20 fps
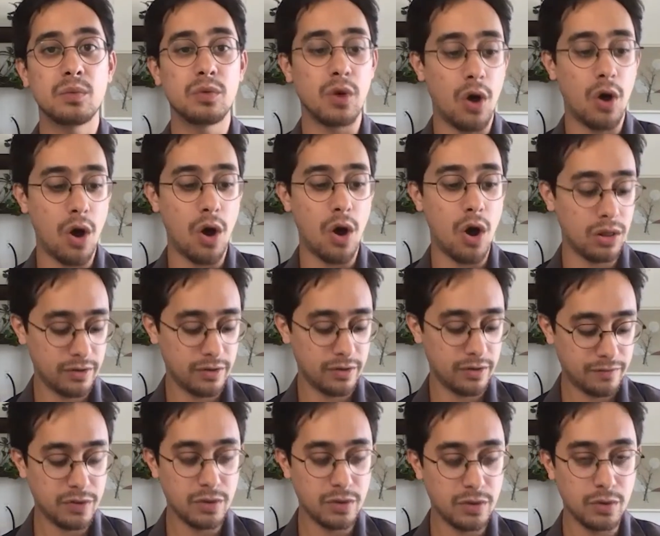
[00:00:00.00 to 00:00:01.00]
all
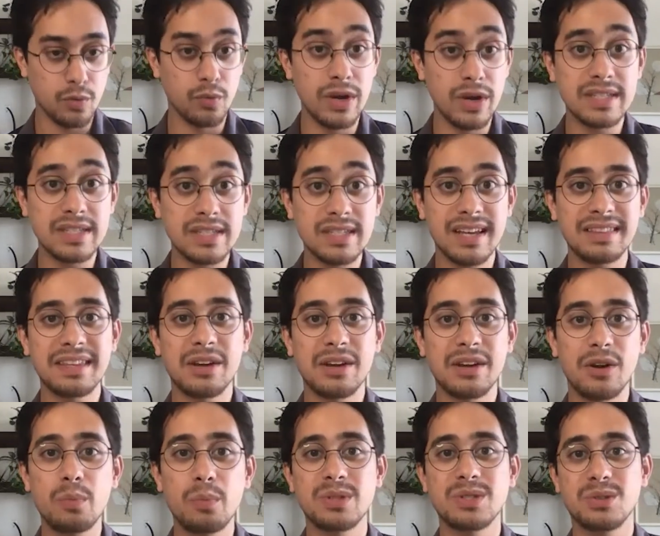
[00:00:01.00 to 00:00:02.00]
of the reason that that
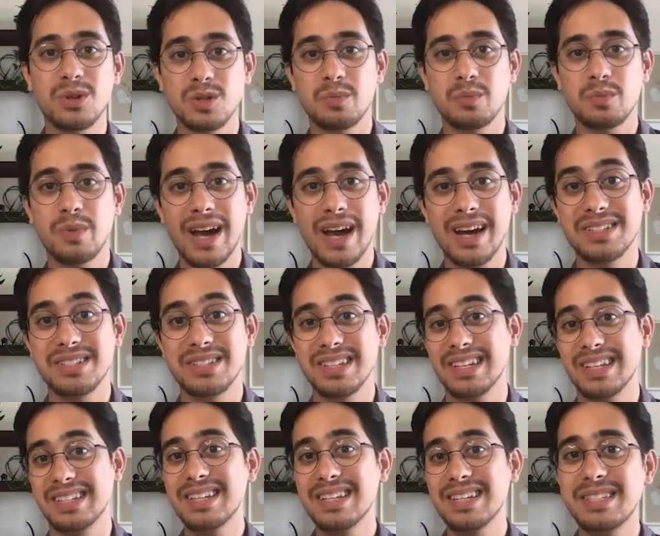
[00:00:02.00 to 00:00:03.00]
open source package
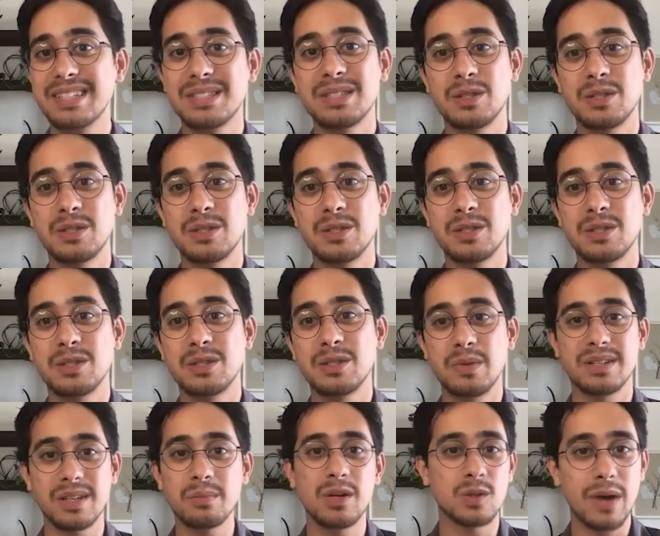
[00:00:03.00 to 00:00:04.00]
exists is
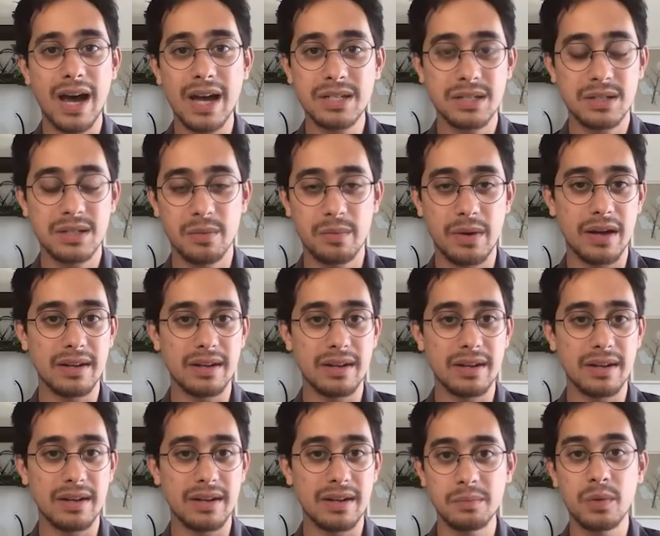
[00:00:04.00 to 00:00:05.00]
because somebody was passionate
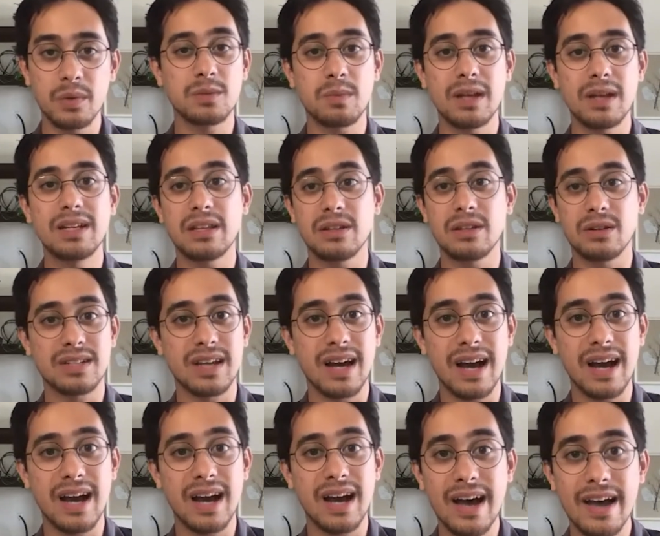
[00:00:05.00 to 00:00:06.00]
about it. Someone was spending their
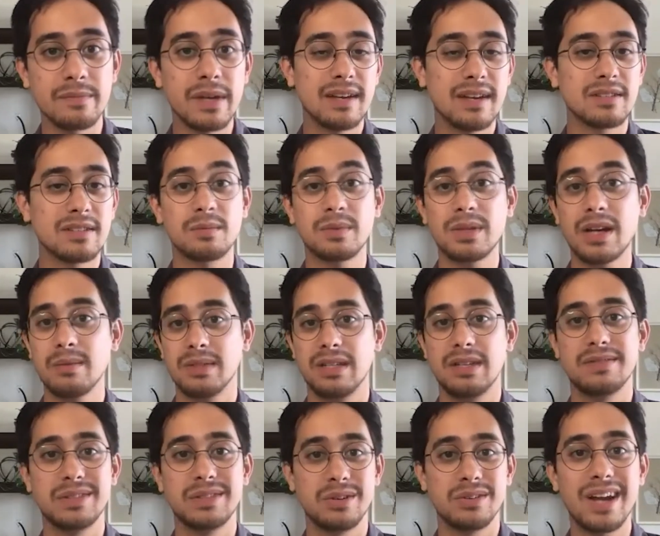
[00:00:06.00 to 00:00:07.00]
time, sometimes
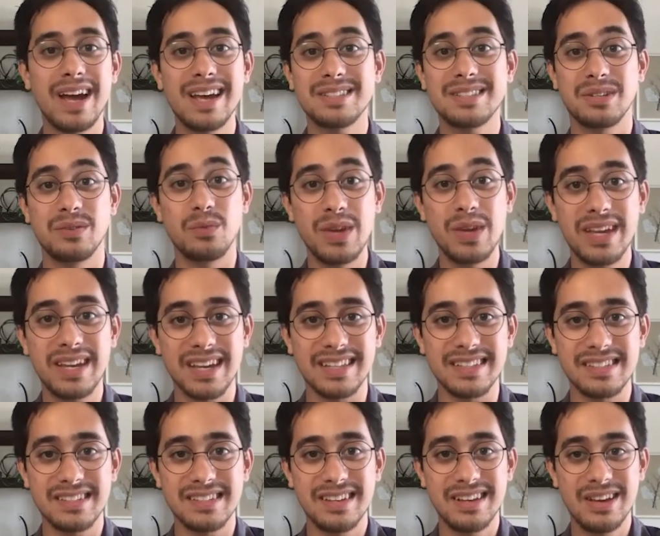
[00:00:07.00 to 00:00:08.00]
even their nights and
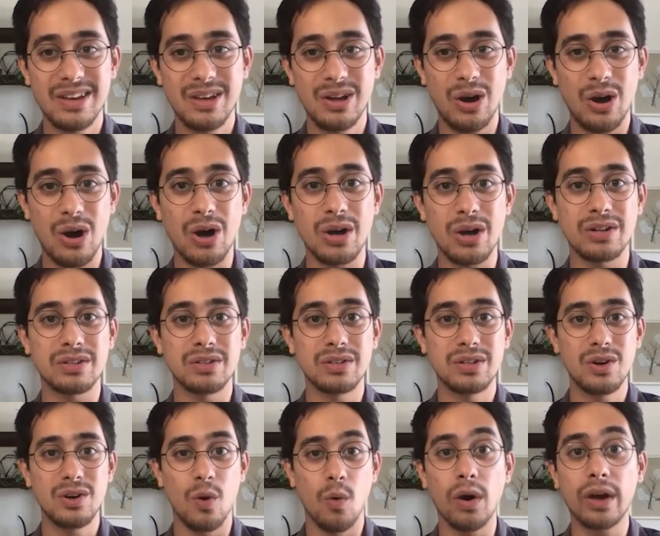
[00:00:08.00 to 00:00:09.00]
weekends, on
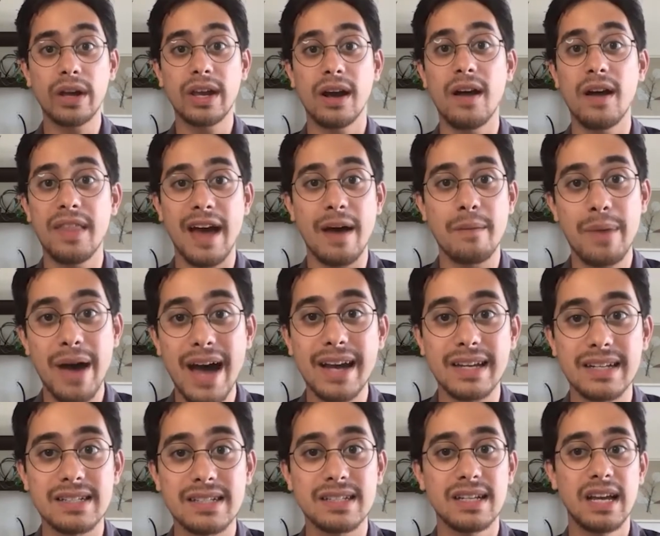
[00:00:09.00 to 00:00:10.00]
working on that
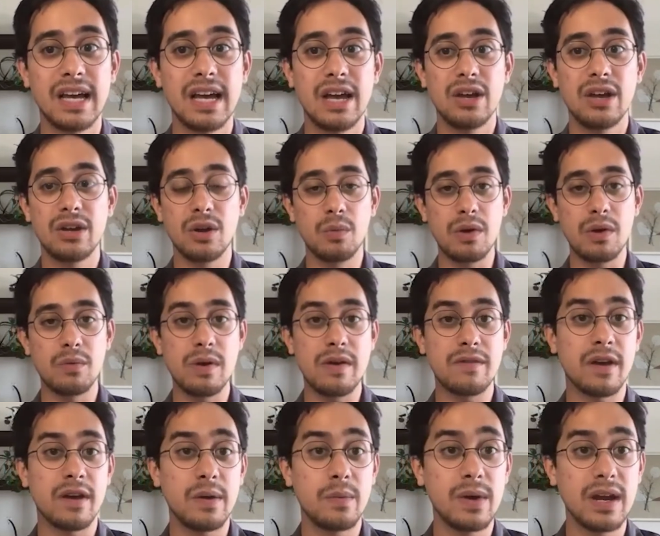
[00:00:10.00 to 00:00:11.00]
package. You know,
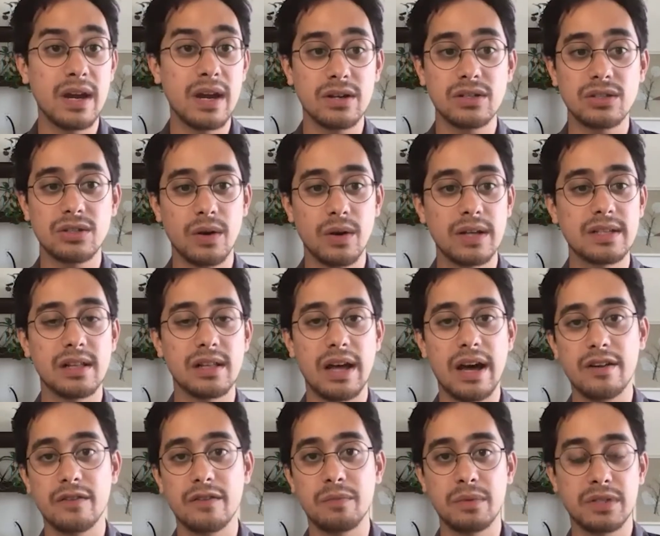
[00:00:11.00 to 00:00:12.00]
we hear stories a lot
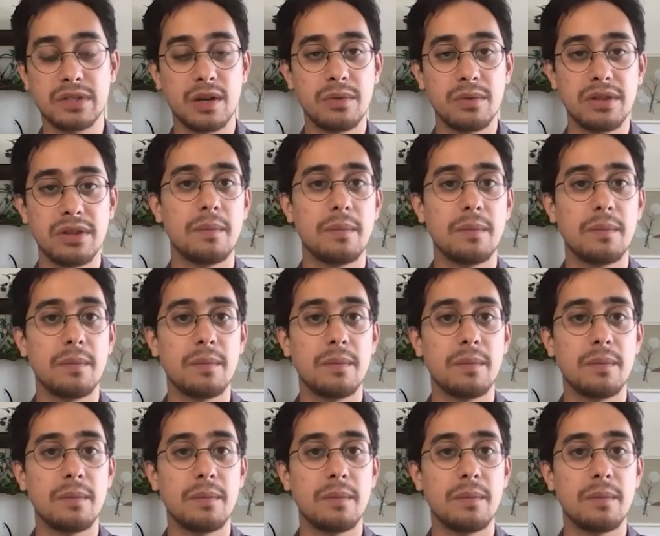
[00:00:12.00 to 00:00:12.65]
of some of the